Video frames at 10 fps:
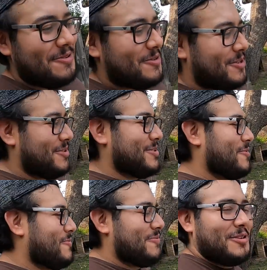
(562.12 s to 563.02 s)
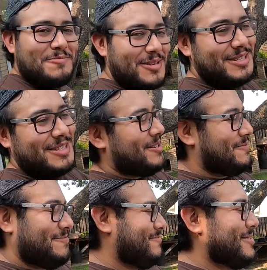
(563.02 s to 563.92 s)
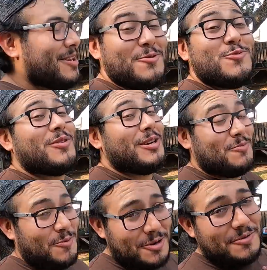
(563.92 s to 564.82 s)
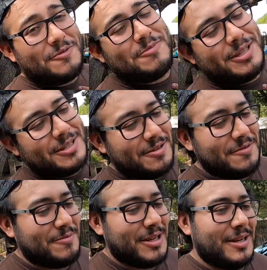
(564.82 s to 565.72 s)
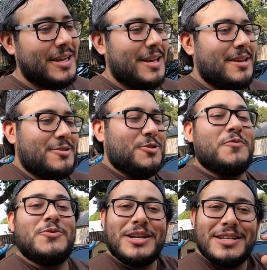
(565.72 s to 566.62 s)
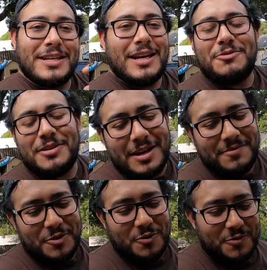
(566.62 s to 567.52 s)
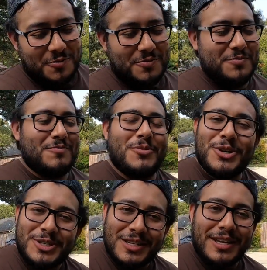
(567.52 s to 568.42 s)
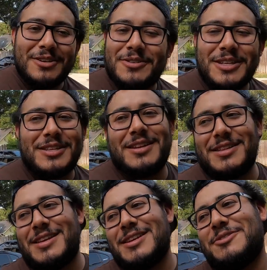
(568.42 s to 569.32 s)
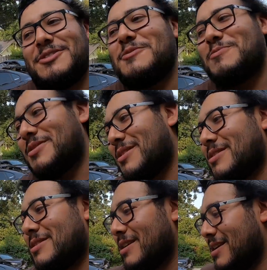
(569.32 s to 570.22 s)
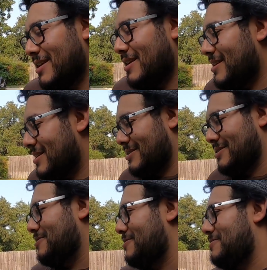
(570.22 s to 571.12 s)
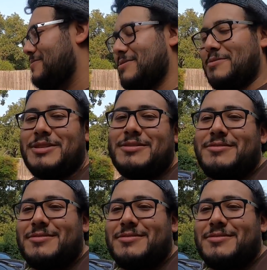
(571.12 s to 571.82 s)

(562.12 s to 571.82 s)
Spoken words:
no GoFundMe stuff. No, I work for my stuff, man. So if you guys, and I don't have no merch line or anything like that to help with this, so I mean,